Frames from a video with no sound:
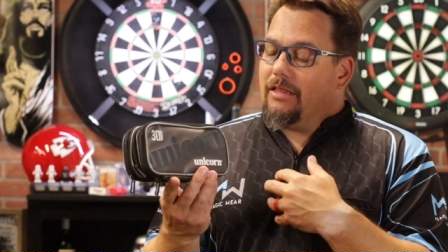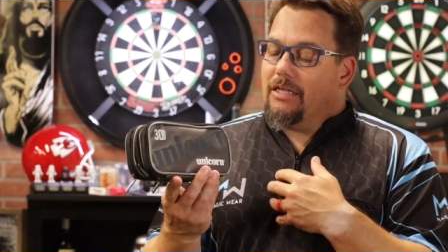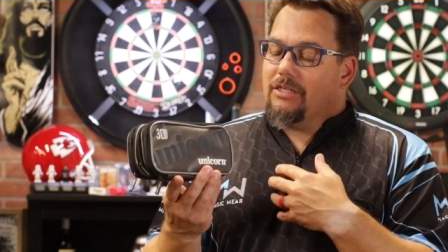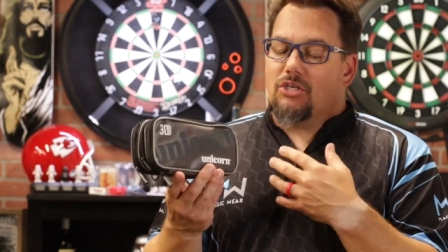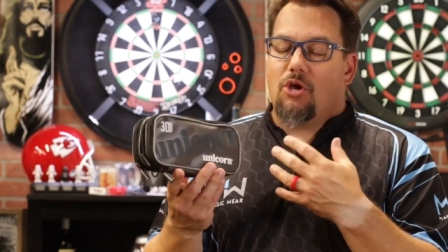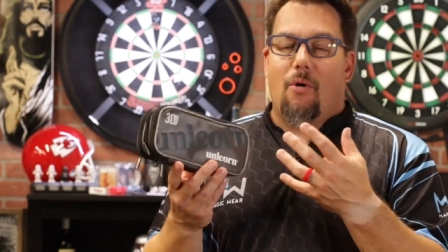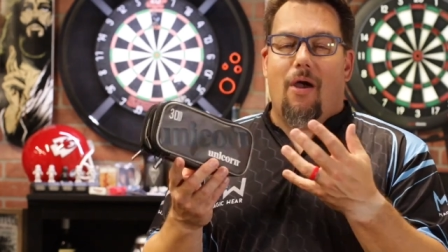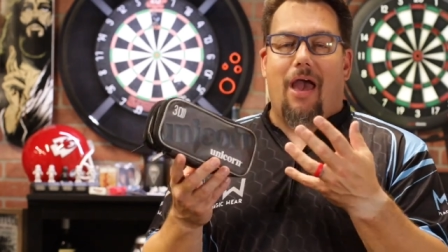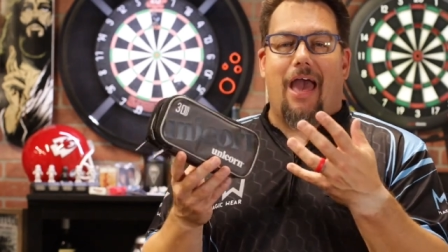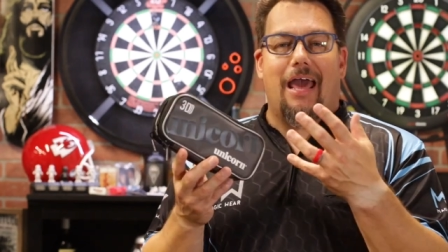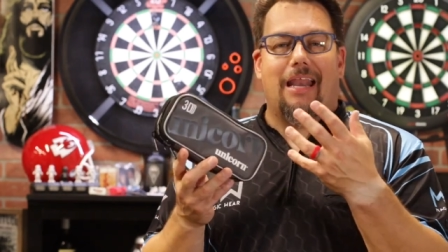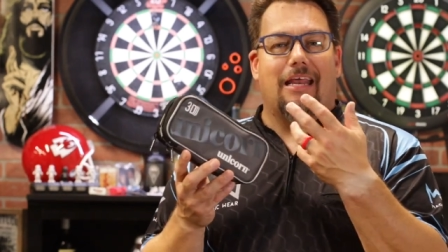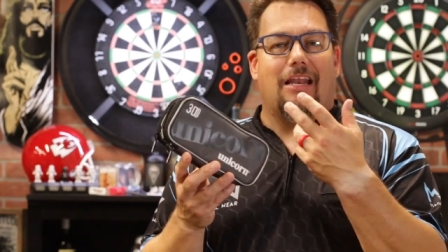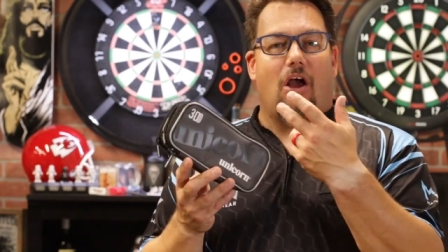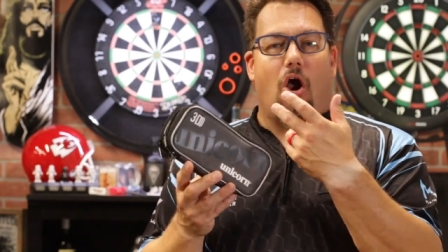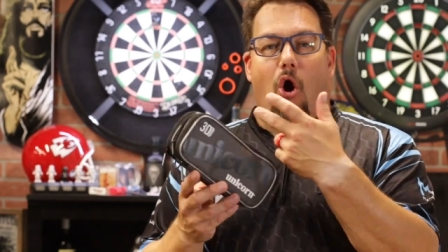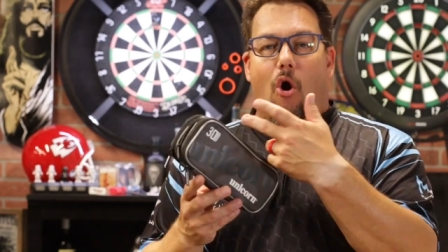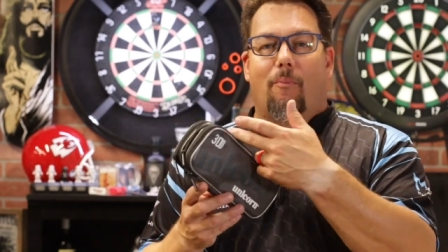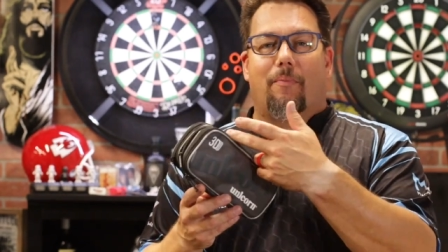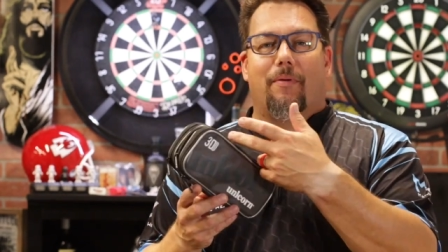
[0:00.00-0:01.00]
Let's go ahead
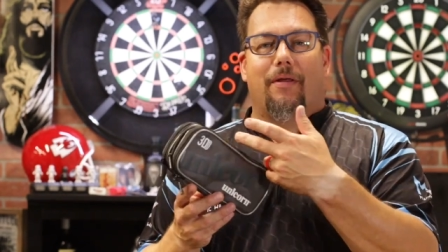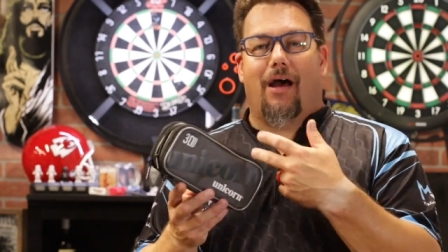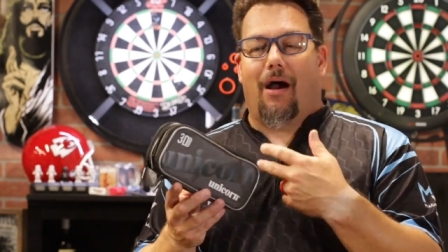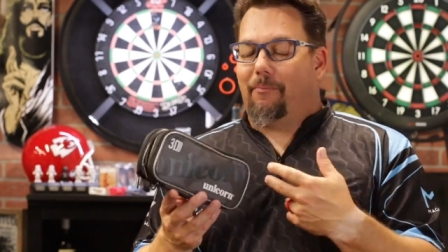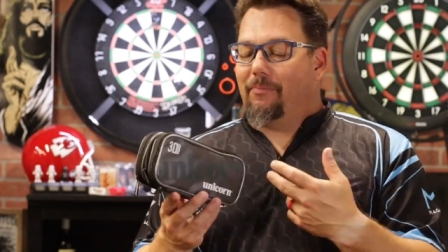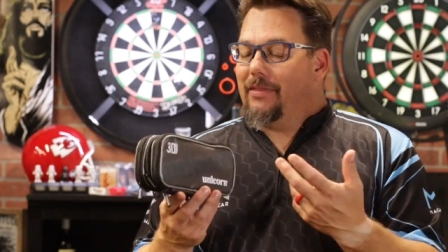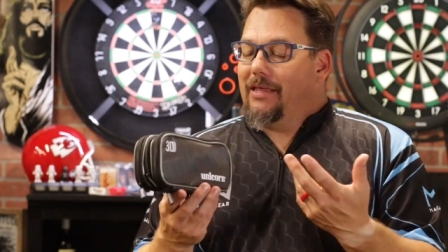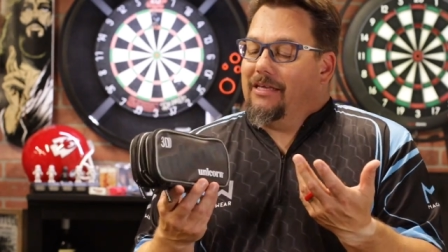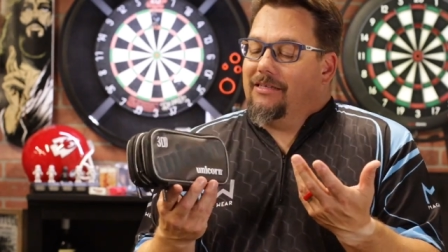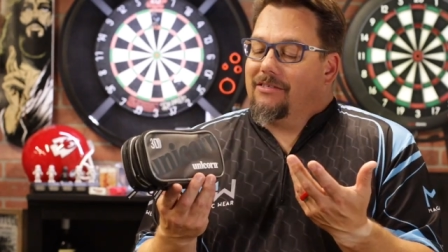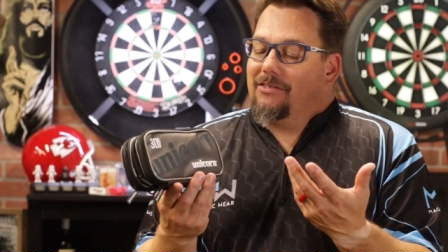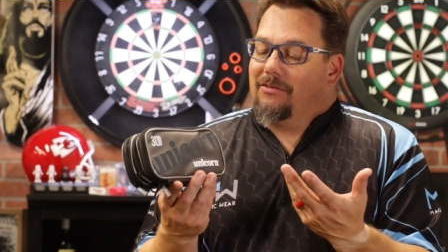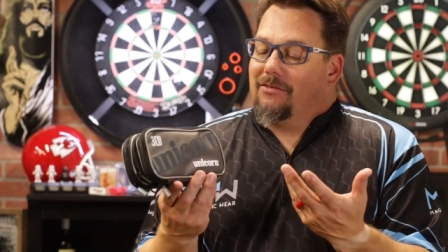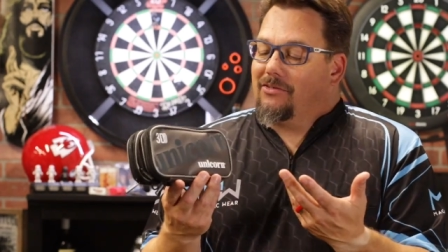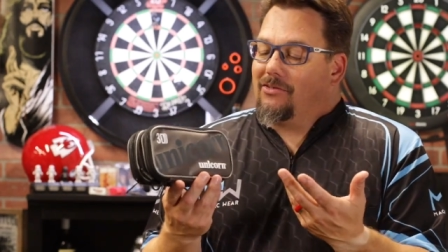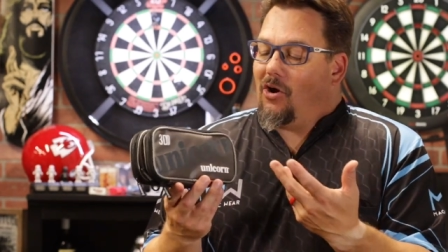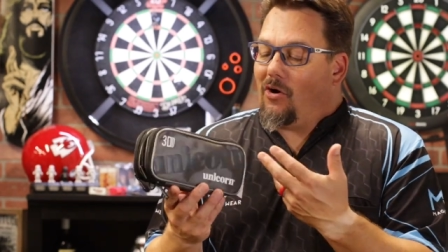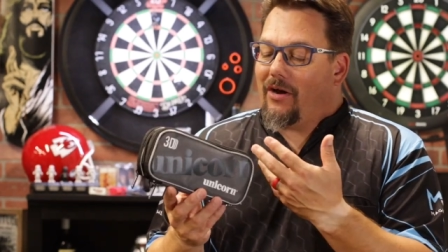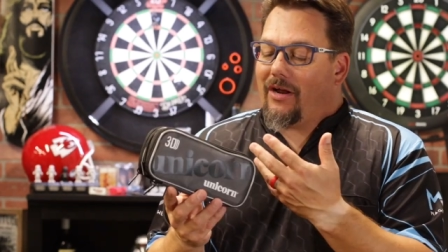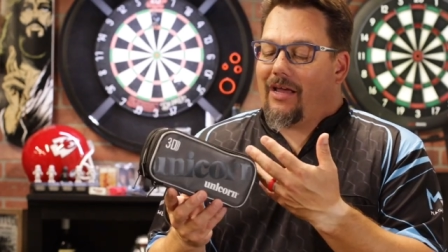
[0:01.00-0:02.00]
and open up these
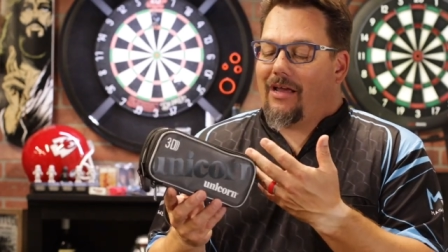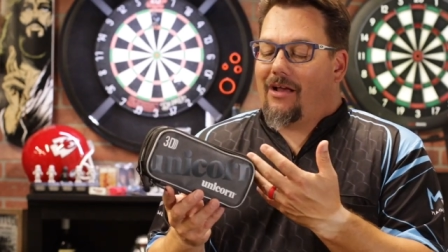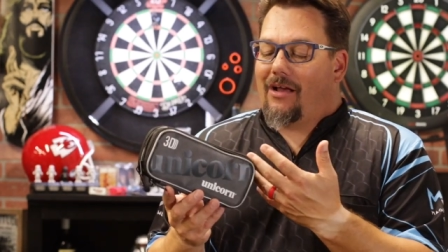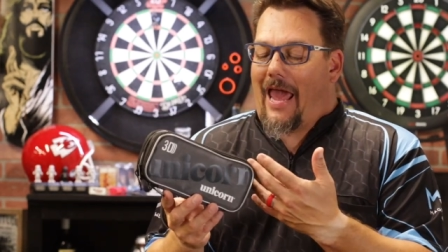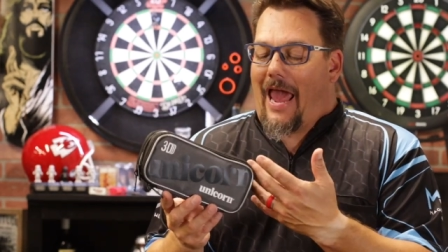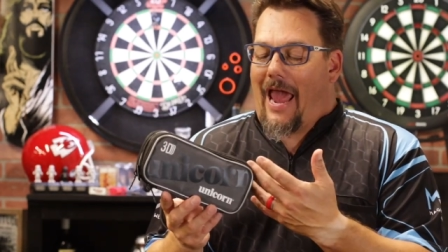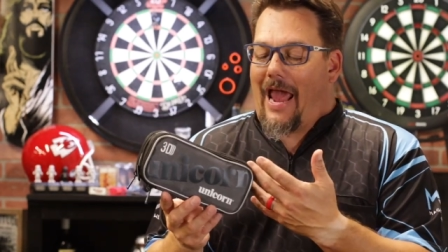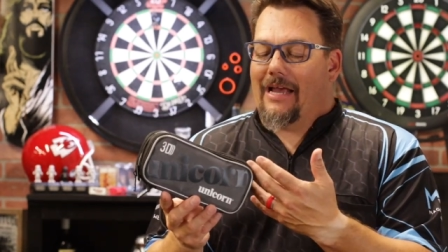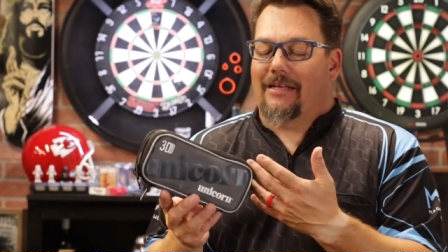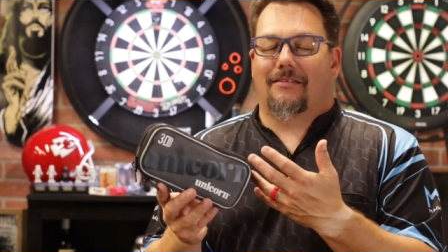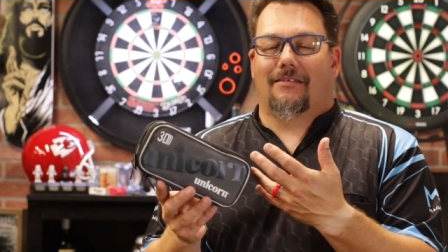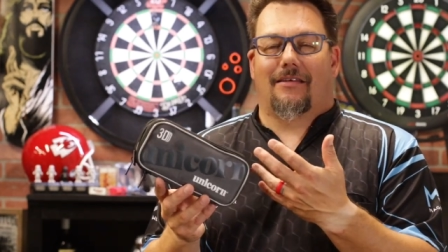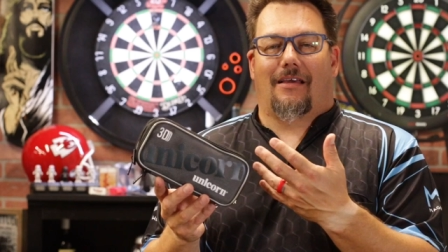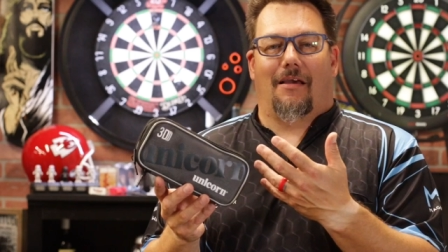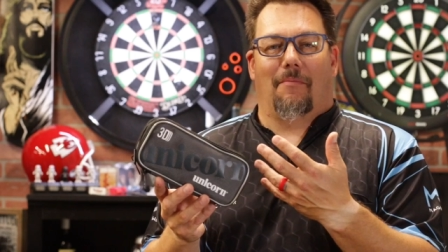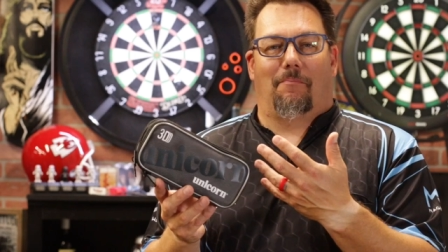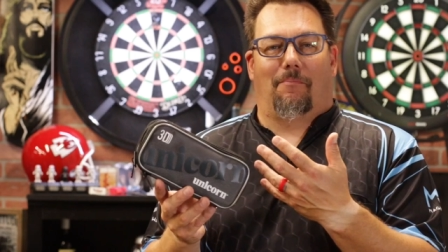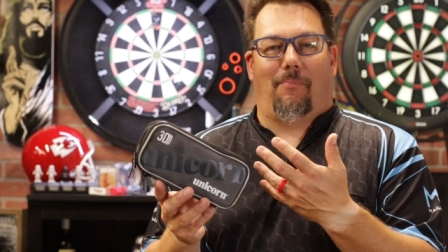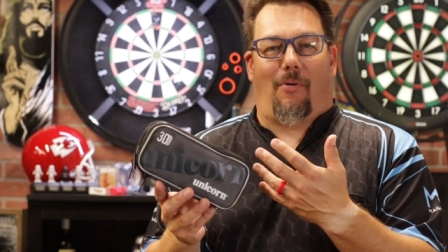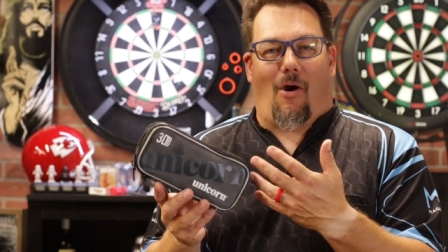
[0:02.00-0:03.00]
dart case
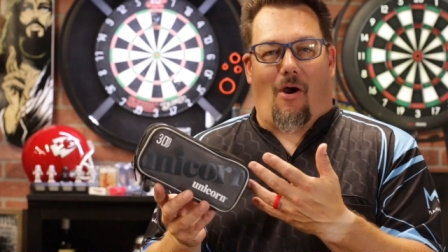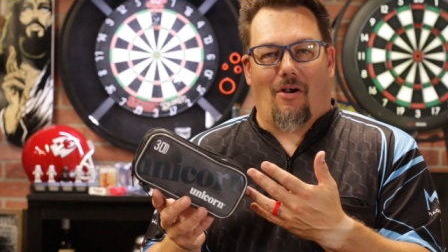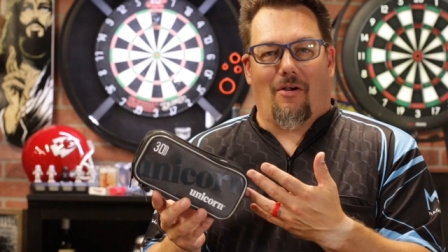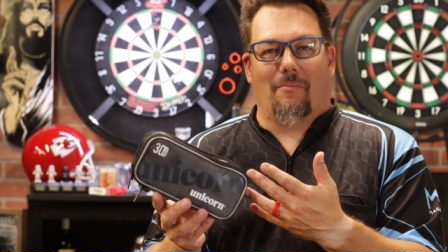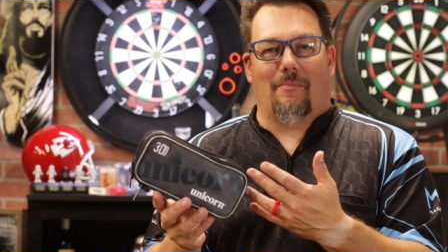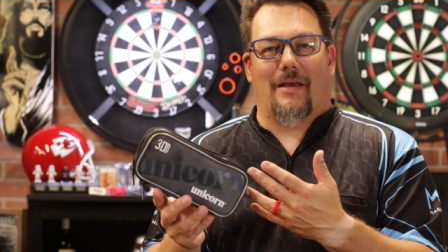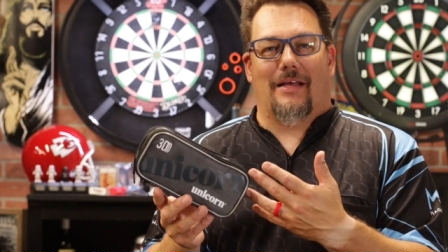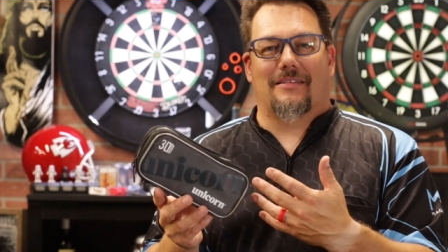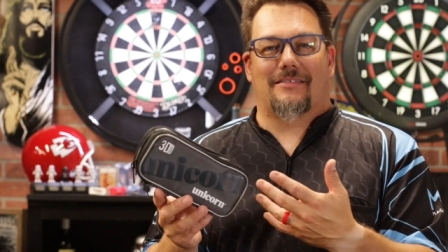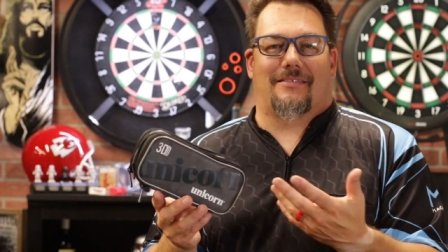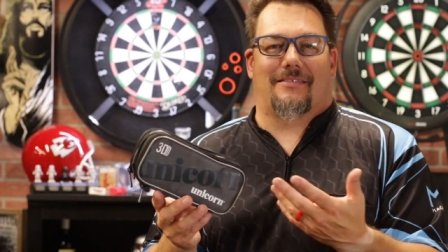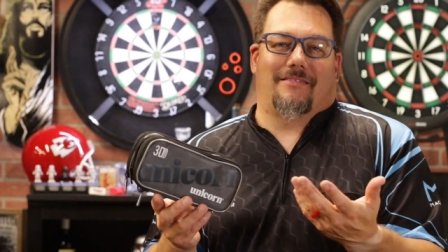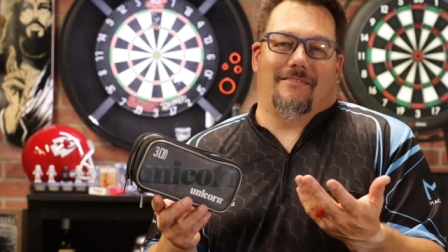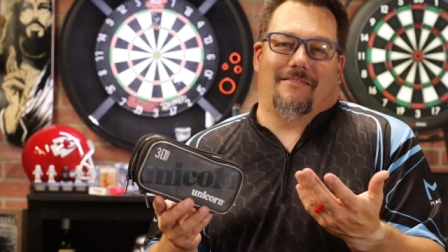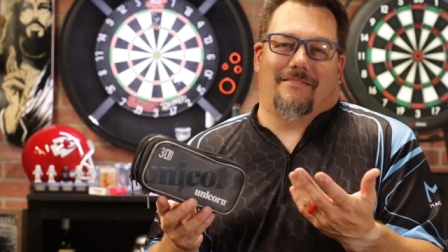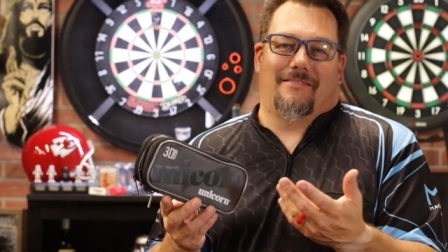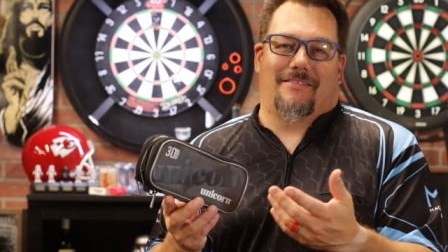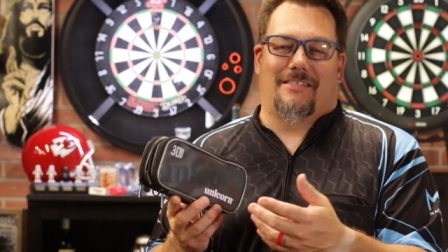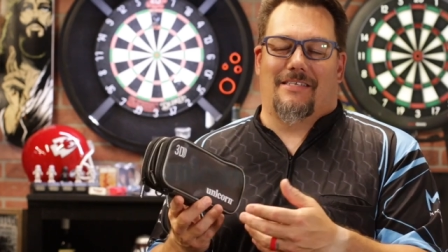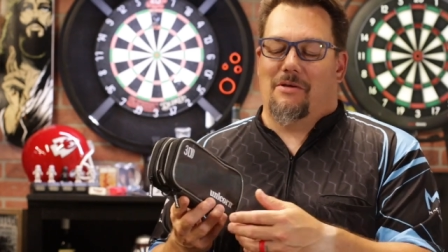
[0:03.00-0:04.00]
compartments
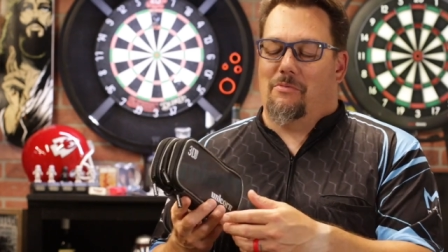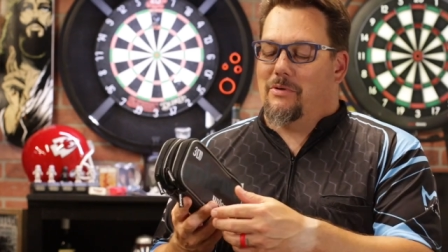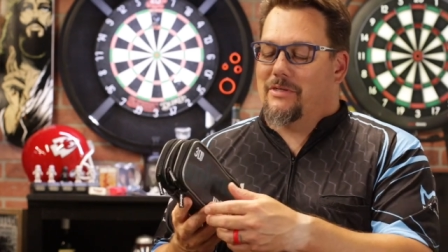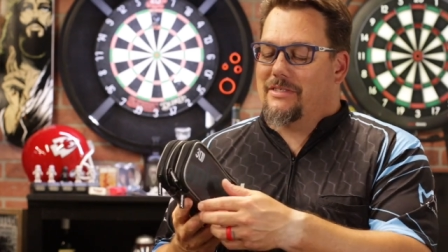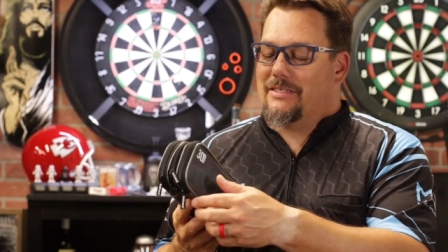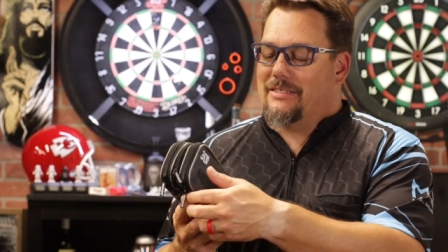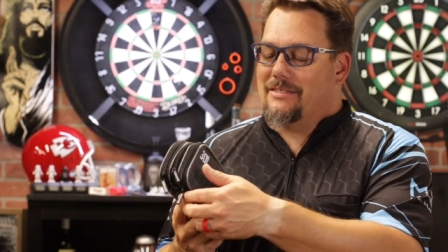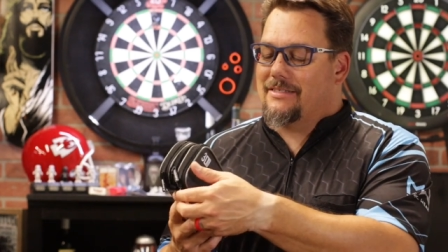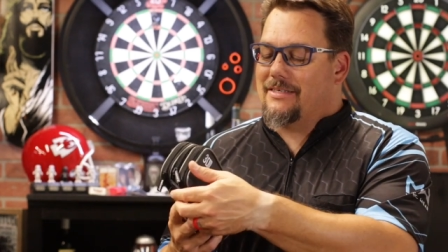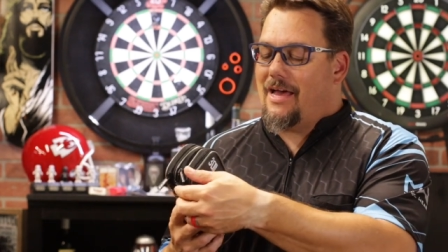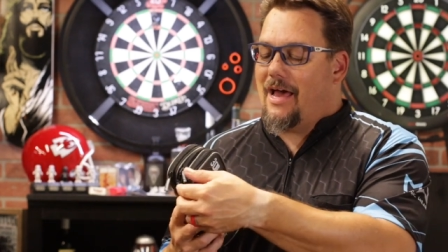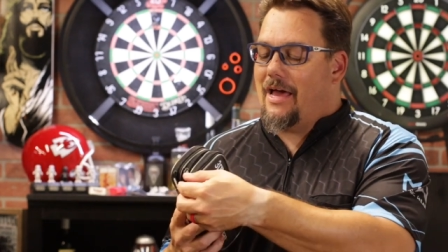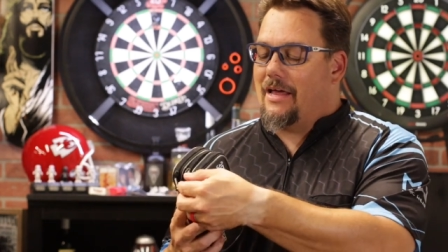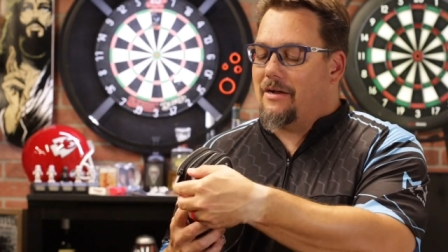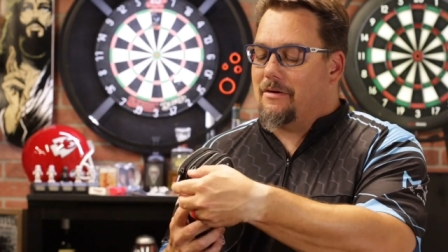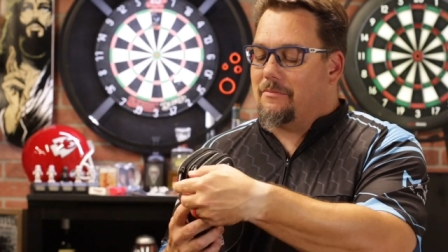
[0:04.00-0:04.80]
and see what's inside